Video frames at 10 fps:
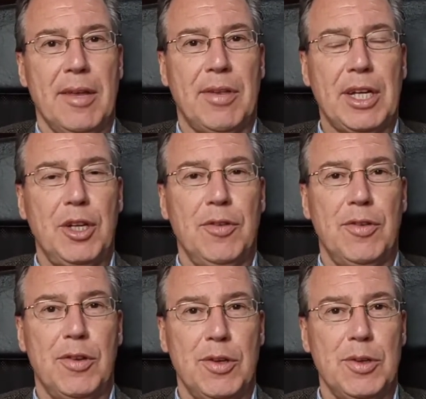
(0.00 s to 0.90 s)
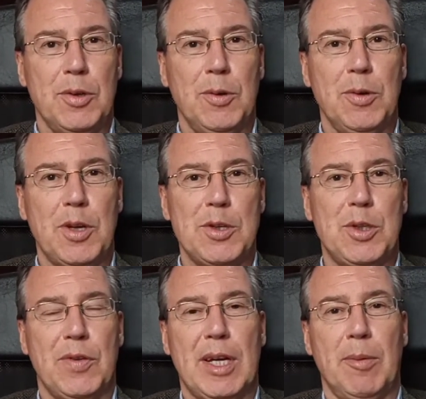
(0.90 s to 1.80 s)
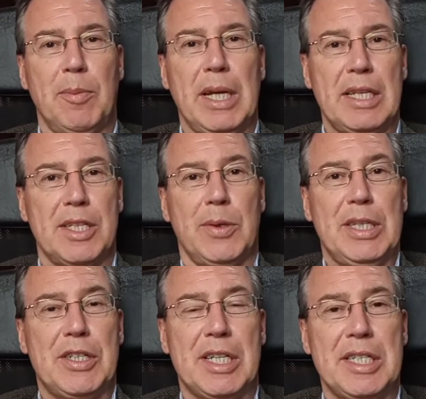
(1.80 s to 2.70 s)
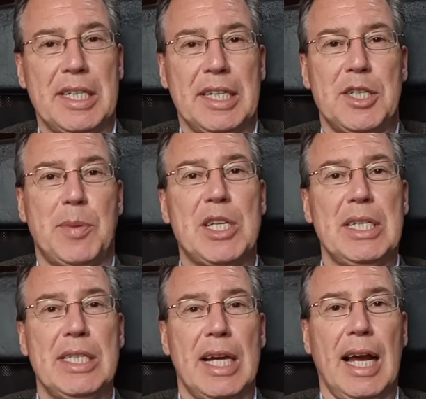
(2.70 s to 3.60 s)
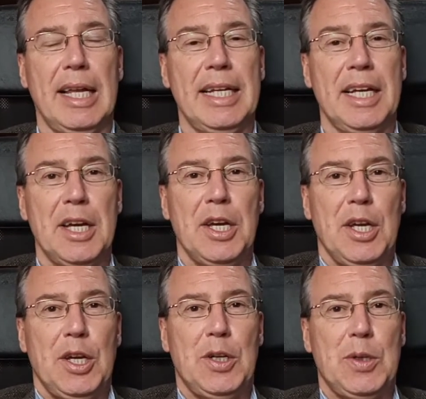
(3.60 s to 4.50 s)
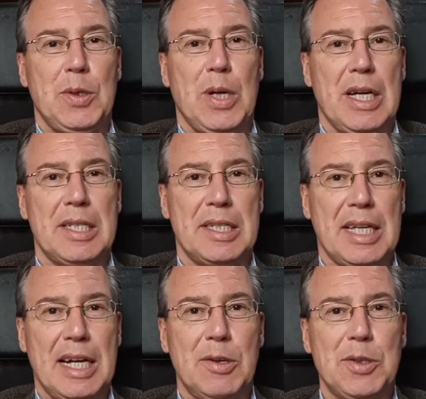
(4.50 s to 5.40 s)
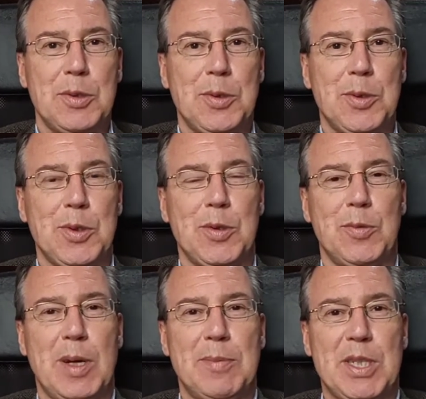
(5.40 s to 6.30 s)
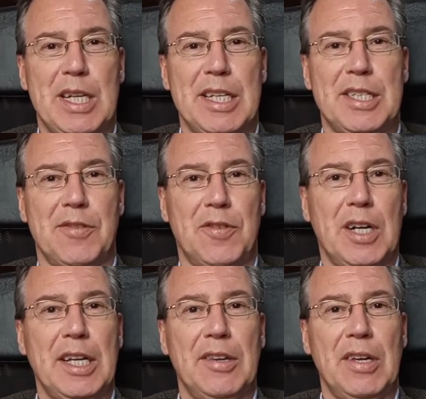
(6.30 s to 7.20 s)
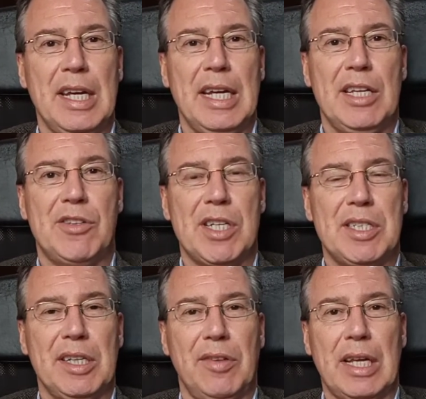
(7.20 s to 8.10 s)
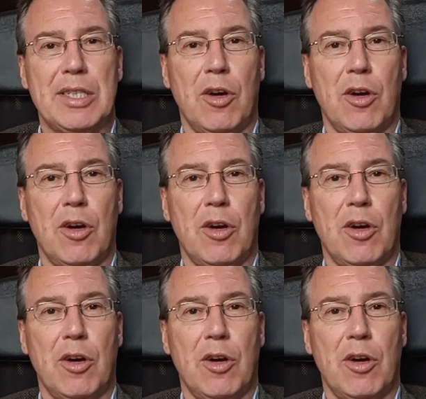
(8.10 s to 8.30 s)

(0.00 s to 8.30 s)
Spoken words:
Thank you to all those who helped make it so interesting, especially to Ali, who scours all sorts of websites to find interesting things.